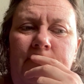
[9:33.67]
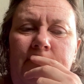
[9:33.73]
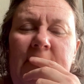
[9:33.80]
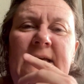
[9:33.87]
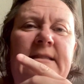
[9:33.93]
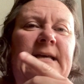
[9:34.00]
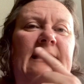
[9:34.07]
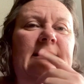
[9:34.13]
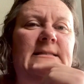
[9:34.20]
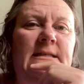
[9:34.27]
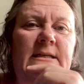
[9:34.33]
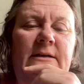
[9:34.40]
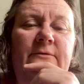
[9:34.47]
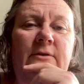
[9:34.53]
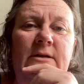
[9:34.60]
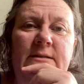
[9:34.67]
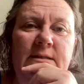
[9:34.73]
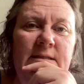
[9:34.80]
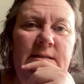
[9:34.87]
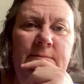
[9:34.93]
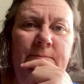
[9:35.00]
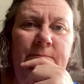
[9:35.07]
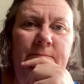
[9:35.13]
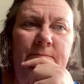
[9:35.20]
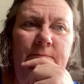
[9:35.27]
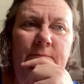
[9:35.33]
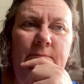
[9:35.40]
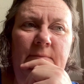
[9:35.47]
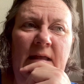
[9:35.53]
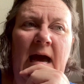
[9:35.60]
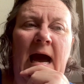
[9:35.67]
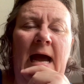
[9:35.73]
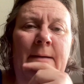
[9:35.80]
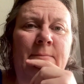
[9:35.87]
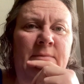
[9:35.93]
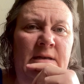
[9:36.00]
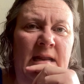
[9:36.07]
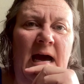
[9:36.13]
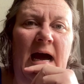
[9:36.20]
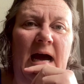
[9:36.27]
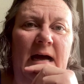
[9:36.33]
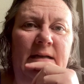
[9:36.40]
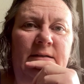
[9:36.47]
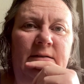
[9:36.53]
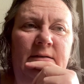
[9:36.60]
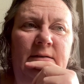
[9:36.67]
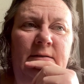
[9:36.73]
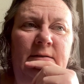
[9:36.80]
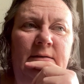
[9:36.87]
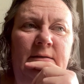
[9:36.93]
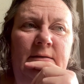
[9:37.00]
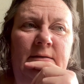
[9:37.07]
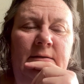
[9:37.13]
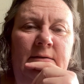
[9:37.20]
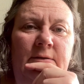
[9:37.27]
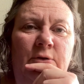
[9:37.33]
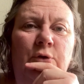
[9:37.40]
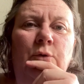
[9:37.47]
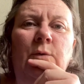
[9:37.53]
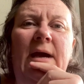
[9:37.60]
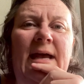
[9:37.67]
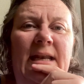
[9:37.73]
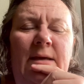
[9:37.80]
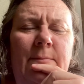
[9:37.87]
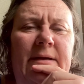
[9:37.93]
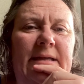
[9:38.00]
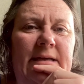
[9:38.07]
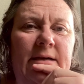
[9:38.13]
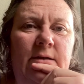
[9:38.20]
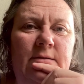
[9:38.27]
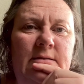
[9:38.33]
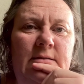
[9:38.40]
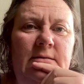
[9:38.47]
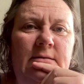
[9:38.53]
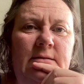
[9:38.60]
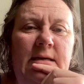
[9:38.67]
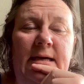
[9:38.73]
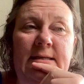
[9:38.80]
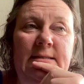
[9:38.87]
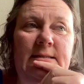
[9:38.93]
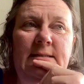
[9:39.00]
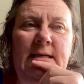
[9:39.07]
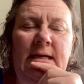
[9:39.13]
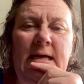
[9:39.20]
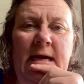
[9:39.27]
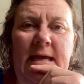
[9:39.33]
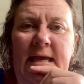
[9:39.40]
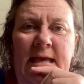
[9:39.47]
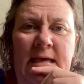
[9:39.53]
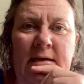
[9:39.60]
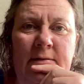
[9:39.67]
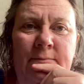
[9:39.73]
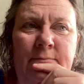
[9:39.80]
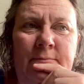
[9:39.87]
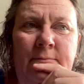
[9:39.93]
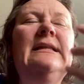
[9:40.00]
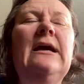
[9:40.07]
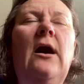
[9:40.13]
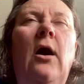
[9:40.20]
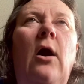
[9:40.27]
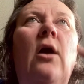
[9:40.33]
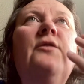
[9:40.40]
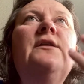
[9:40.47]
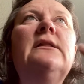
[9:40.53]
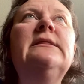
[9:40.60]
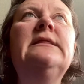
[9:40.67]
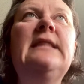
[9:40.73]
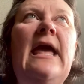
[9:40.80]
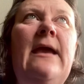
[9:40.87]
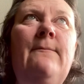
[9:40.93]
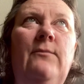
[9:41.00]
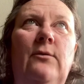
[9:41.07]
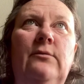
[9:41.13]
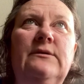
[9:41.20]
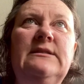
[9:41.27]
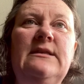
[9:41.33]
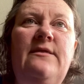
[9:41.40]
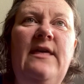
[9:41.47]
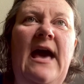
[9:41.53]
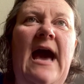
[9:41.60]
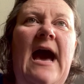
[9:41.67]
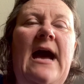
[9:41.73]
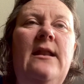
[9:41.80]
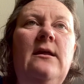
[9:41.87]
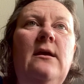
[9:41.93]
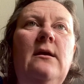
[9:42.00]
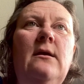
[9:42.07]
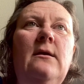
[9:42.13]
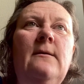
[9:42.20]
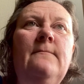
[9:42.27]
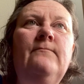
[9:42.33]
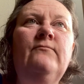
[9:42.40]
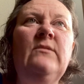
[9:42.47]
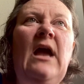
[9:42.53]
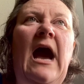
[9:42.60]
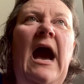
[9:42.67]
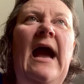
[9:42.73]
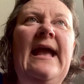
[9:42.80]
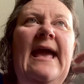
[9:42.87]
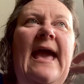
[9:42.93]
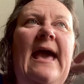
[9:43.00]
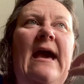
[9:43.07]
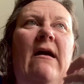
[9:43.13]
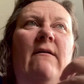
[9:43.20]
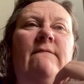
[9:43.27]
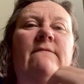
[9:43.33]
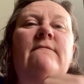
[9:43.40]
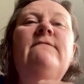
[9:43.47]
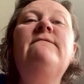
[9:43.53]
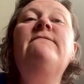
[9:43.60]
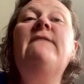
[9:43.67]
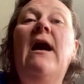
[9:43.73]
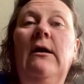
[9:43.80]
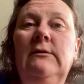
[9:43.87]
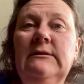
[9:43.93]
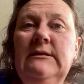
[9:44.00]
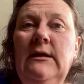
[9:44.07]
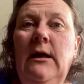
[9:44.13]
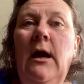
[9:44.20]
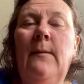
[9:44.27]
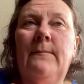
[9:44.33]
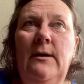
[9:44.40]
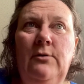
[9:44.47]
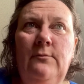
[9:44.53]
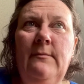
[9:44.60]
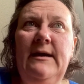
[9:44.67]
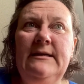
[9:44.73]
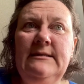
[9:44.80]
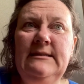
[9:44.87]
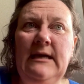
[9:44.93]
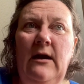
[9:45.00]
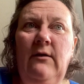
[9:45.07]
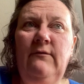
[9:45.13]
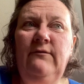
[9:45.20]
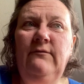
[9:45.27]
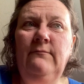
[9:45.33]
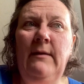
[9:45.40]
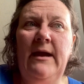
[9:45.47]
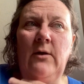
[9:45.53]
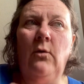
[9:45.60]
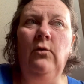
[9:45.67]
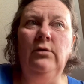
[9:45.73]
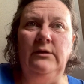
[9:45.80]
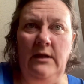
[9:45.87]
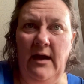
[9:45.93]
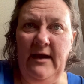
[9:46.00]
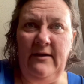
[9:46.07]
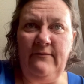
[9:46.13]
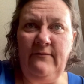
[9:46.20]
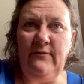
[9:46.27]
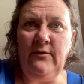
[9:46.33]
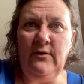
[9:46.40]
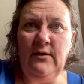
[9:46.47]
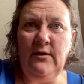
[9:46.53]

And that's the difference. I'm not who anybody else has said I am. All the labels that I have felt about myself my whole life,